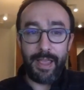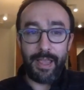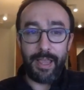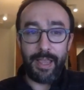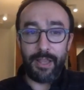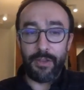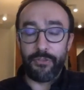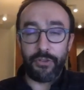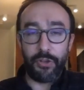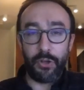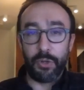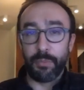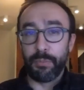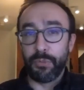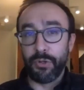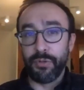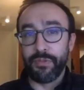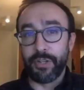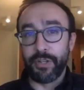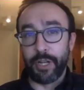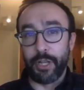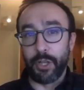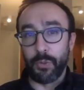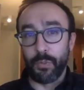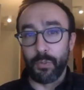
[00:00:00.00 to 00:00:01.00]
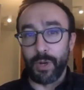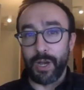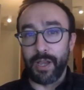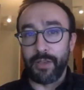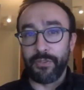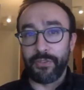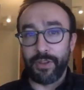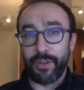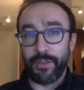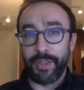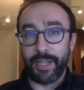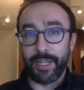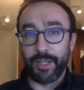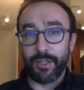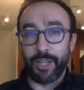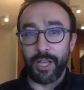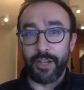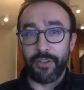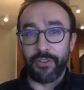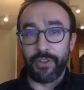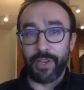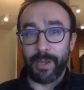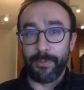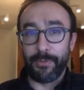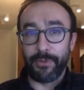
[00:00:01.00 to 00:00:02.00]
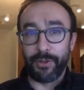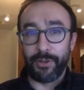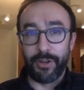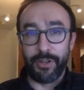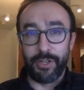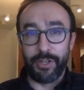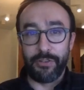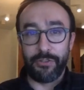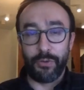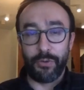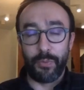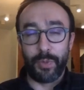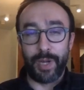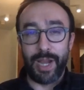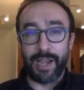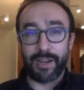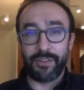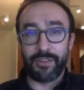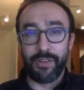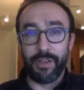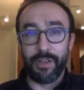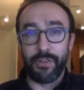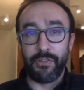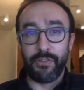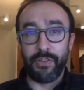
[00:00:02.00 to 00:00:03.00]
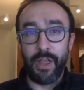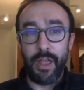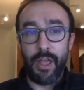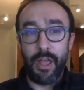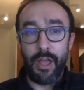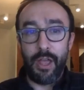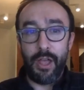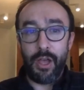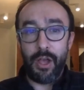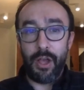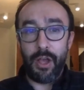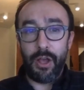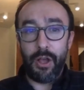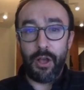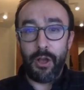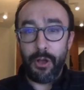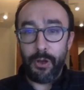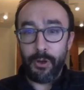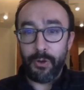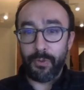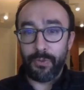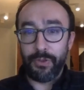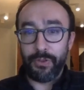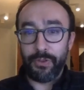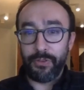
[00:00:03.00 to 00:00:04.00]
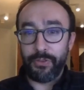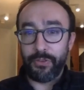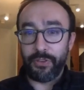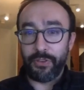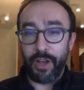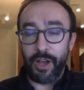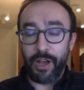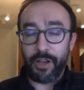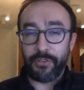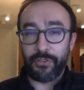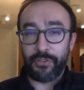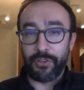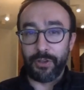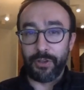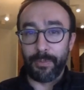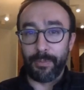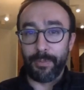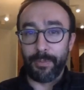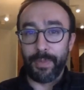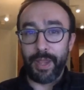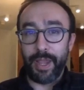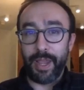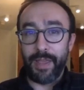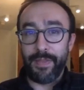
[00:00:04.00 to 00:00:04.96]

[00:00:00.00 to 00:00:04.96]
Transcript: until proven otherwise. I think a lot of times our initial reaction is, oh, this is awesome.